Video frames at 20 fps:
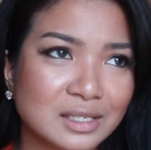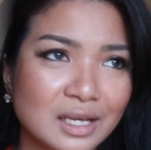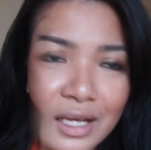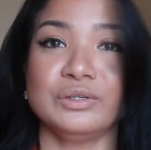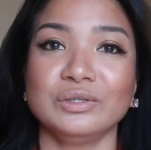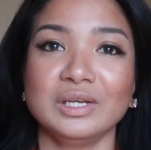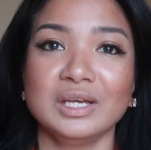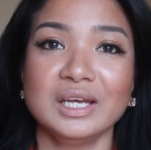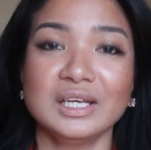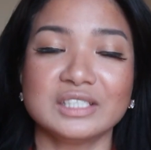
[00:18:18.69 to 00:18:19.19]
So
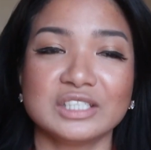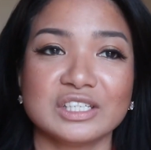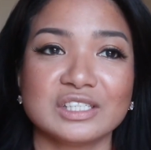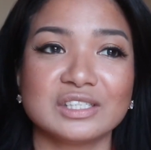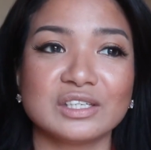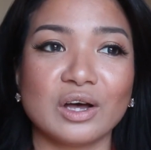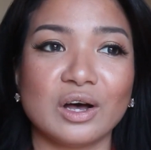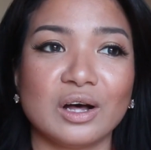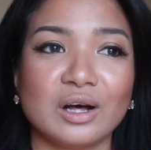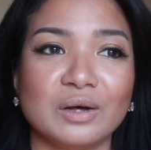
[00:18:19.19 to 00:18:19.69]
yeah,
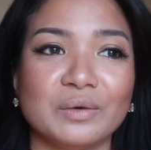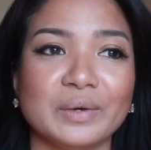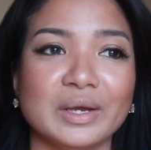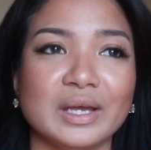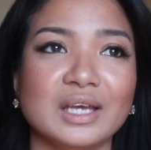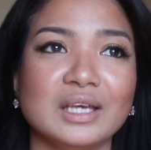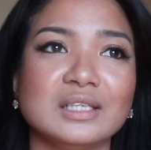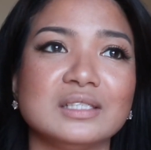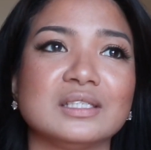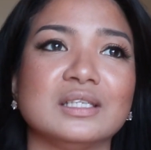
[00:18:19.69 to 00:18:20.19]
just
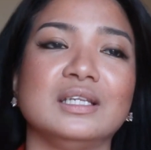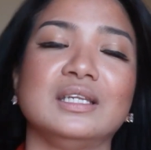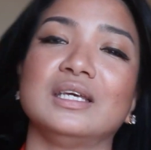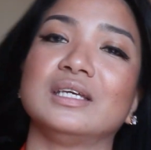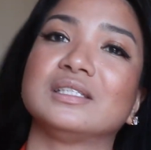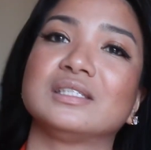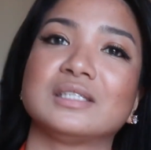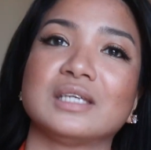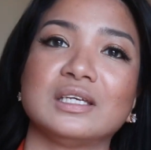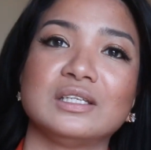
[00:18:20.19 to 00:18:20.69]
always
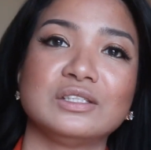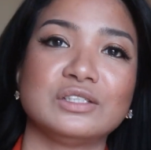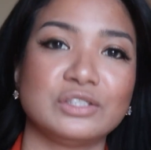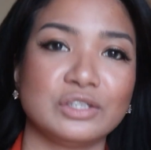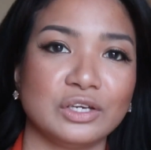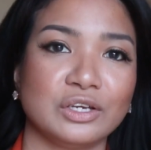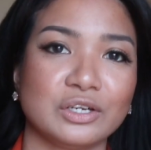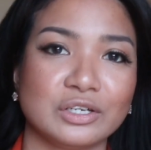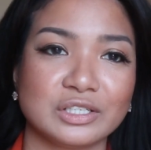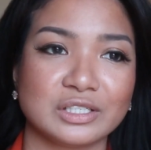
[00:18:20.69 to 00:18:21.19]
listen
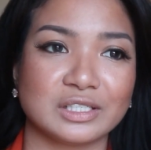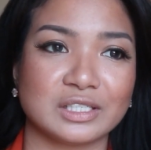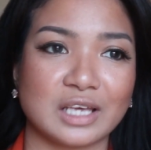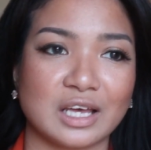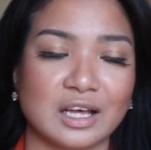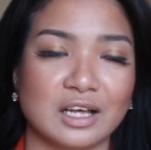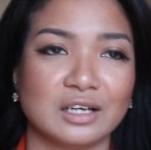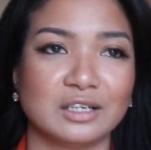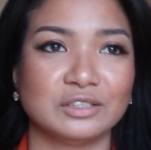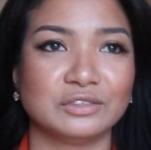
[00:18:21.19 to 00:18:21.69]
to
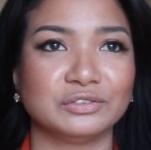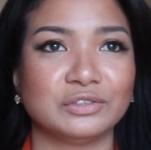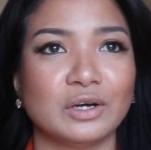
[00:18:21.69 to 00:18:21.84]
yourself,